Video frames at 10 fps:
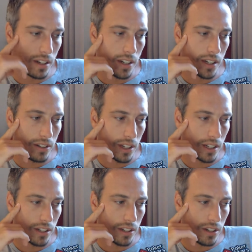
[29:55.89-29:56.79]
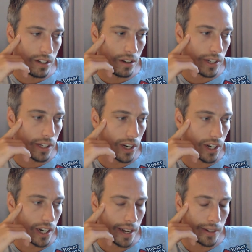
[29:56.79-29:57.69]
you can
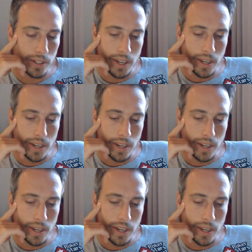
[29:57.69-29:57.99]
check it out.